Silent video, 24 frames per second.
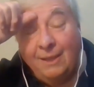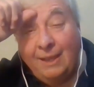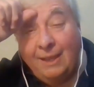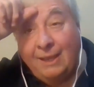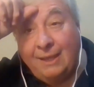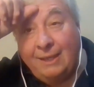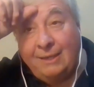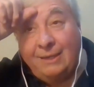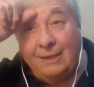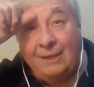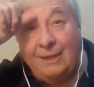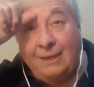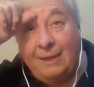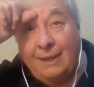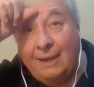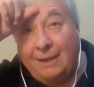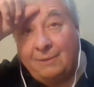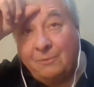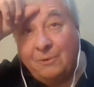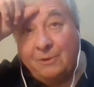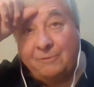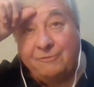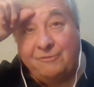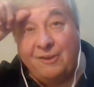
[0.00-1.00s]
and
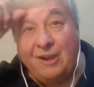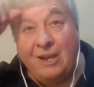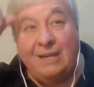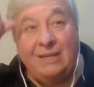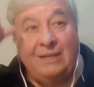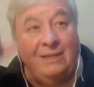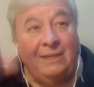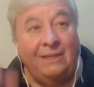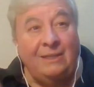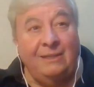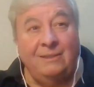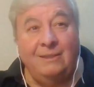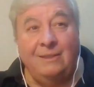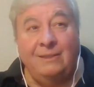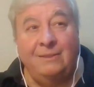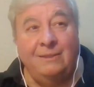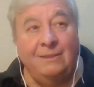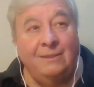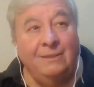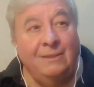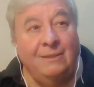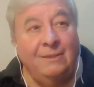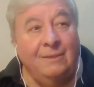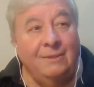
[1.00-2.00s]
we're finding that
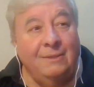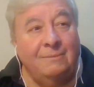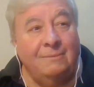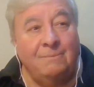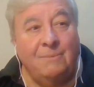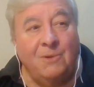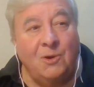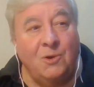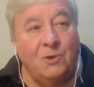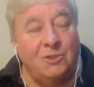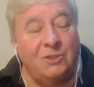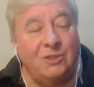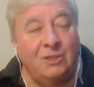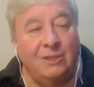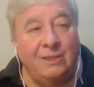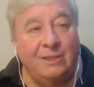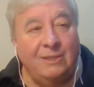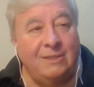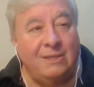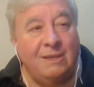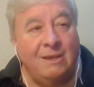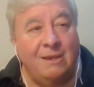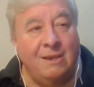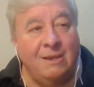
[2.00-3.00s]
most of
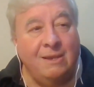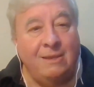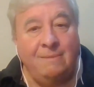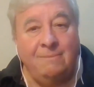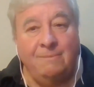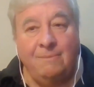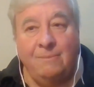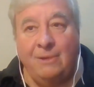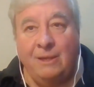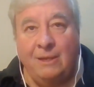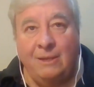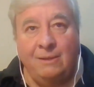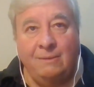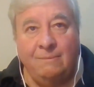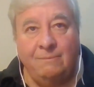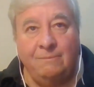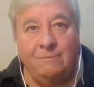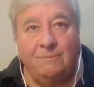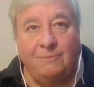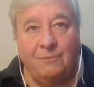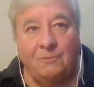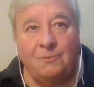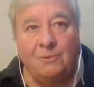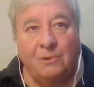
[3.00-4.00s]
the time
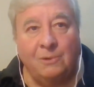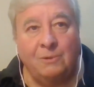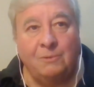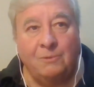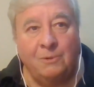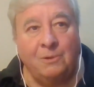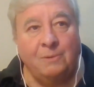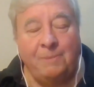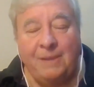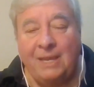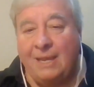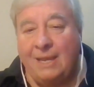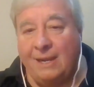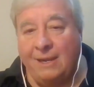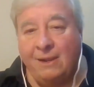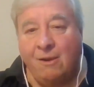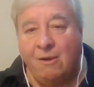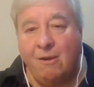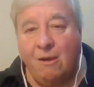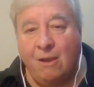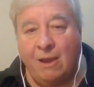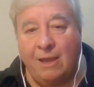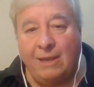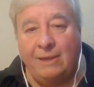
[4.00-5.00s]
we're bang
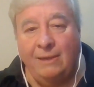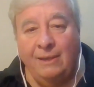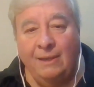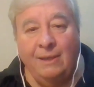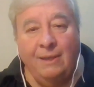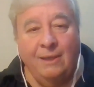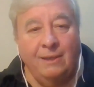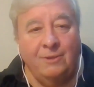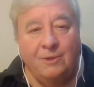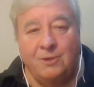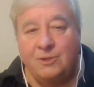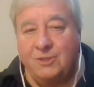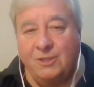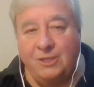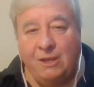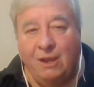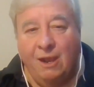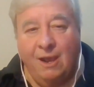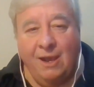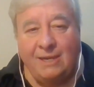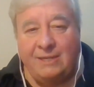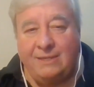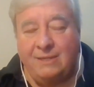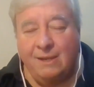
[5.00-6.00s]
on. There's the
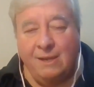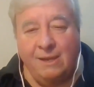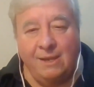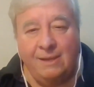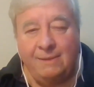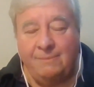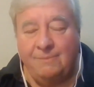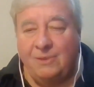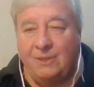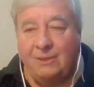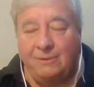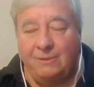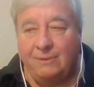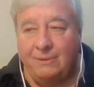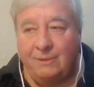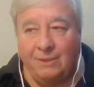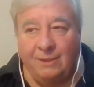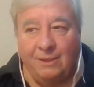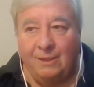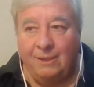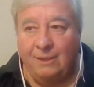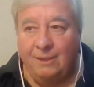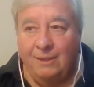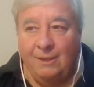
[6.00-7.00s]
odd time
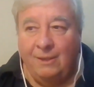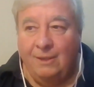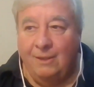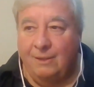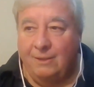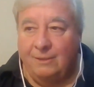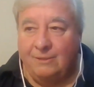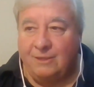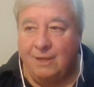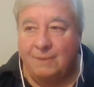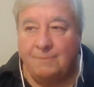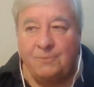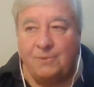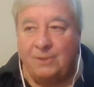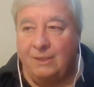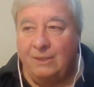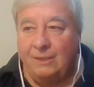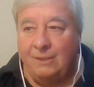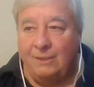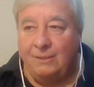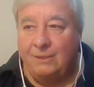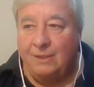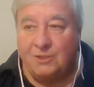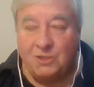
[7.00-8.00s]
that
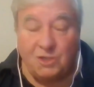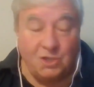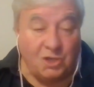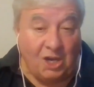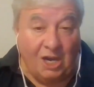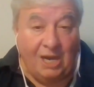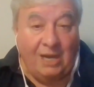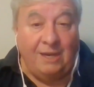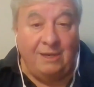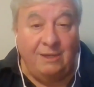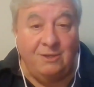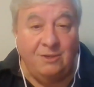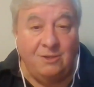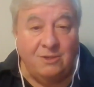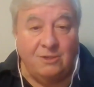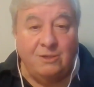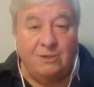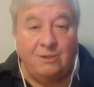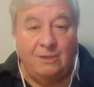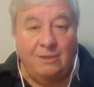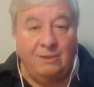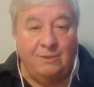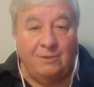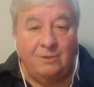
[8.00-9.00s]
something has
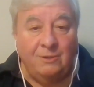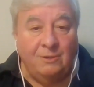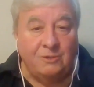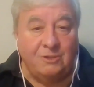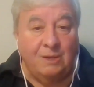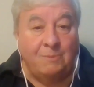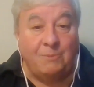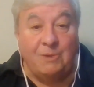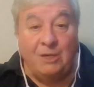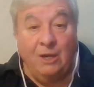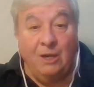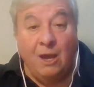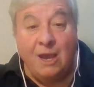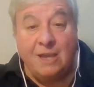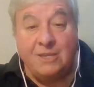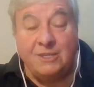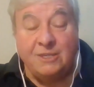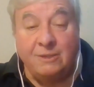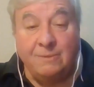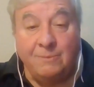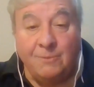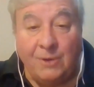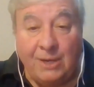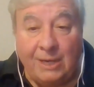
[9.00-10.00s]
changed, either someone
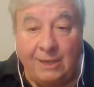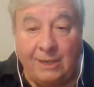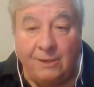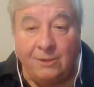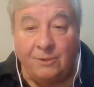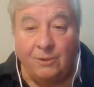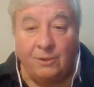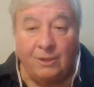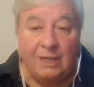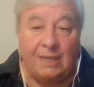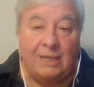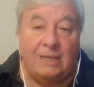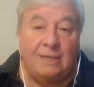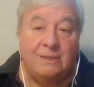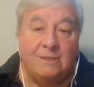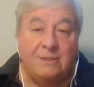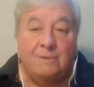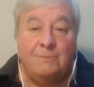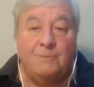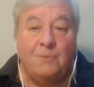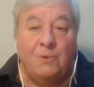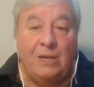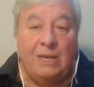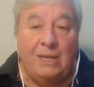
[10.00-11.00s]
lost some weight or gained
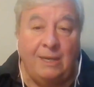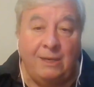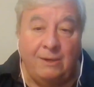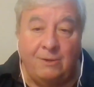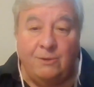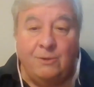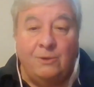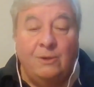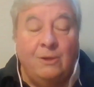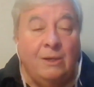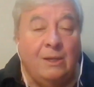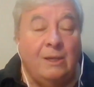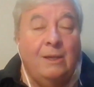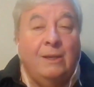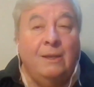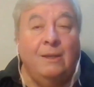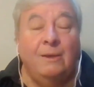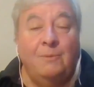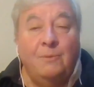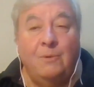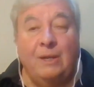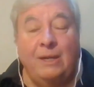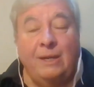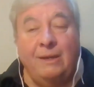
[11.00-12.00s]
some weight or
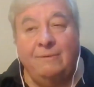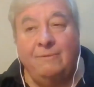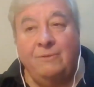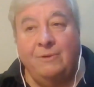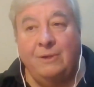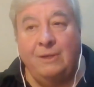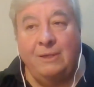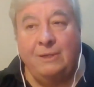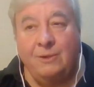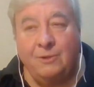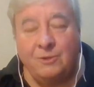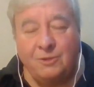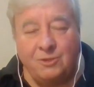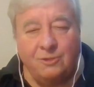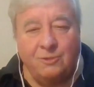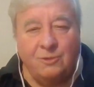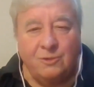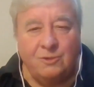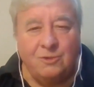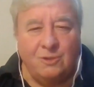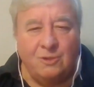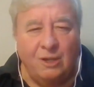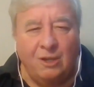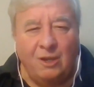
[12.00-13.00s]
whatever, and
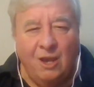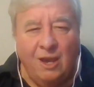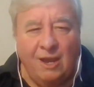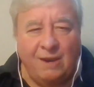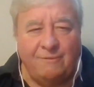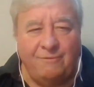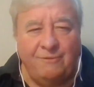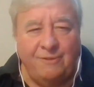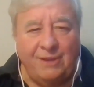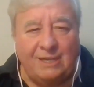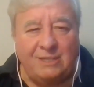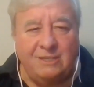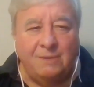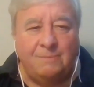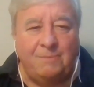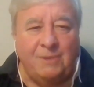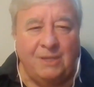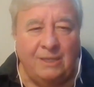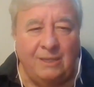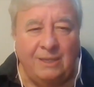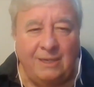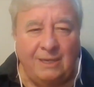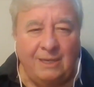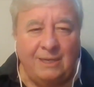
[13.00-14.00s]
there's a lot of
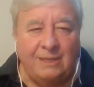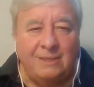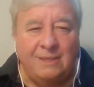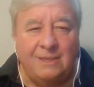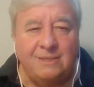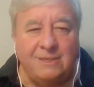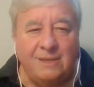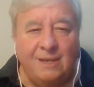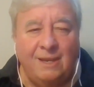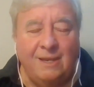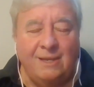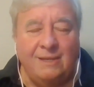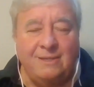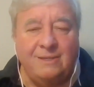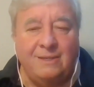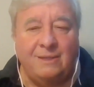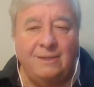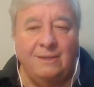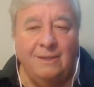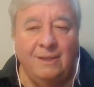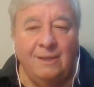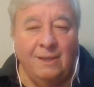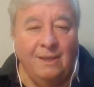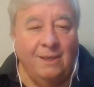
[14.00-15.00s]
flexibility in the
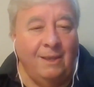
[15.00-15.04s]
sizing.